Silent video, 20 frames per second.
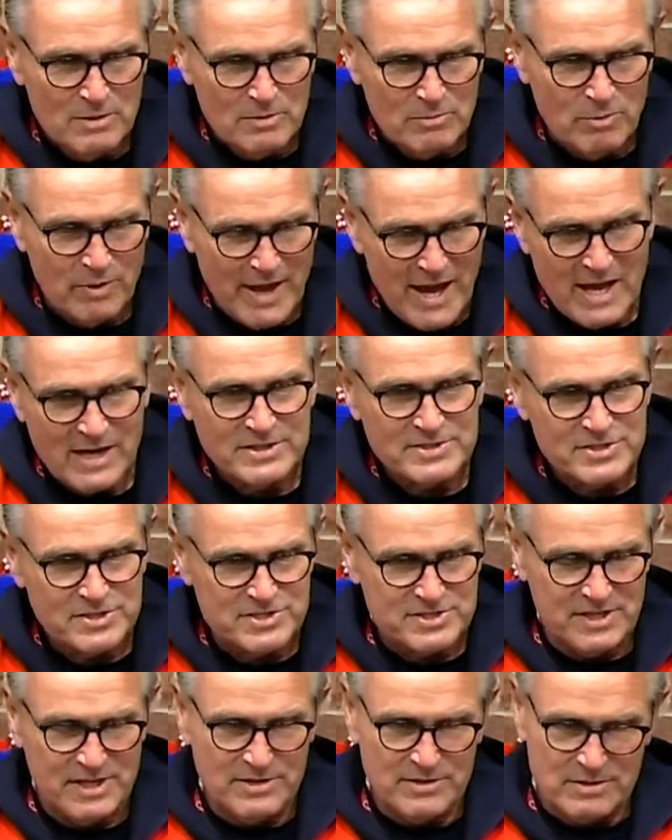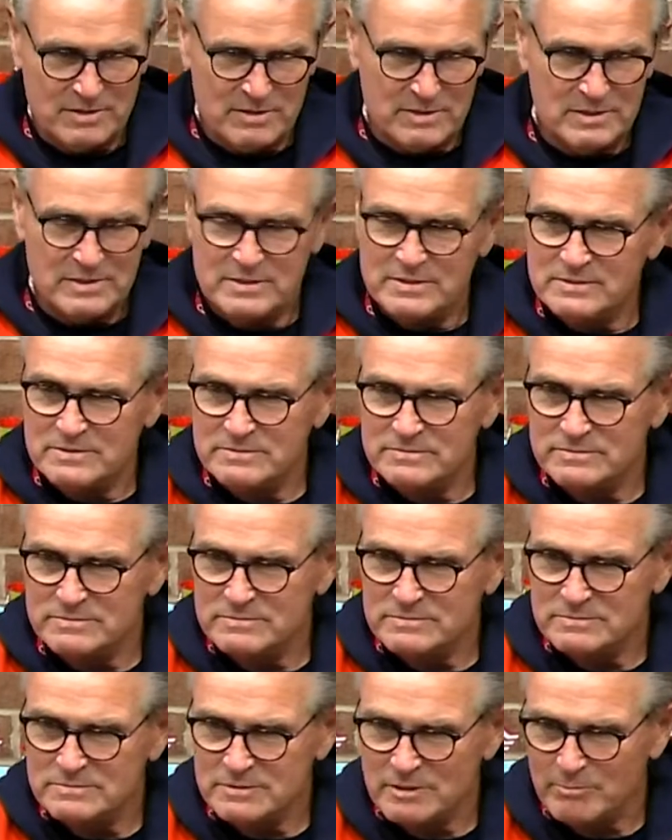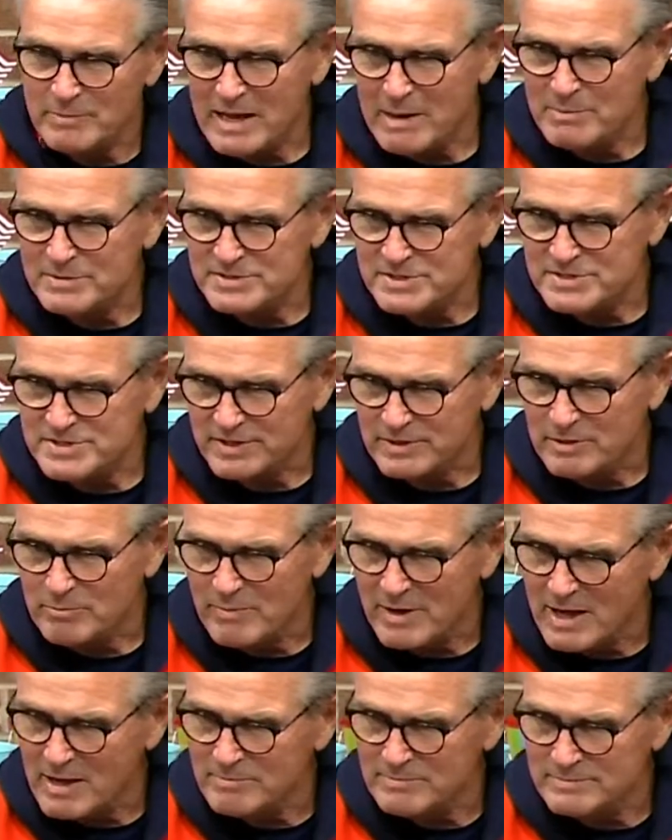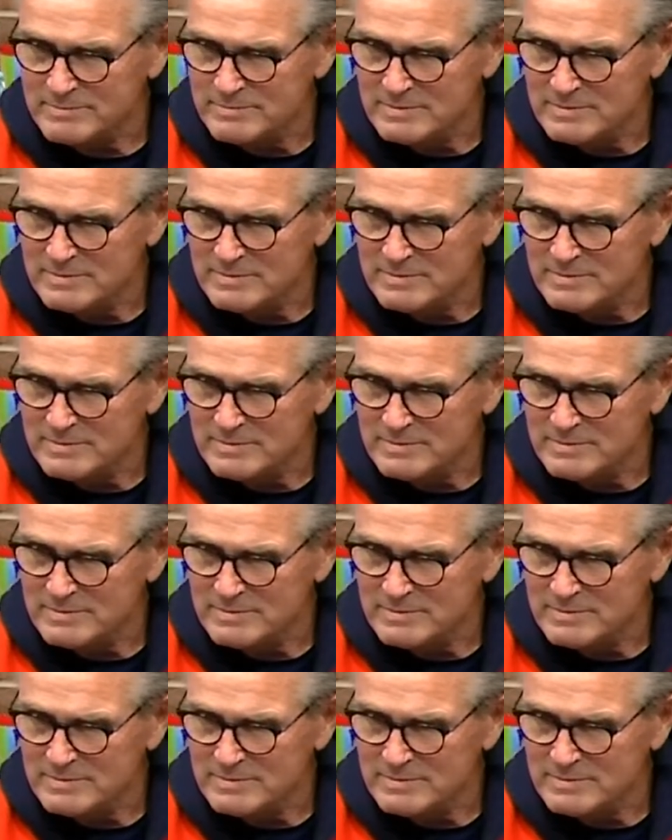Well, Anna's a senior, her mom is a single mom.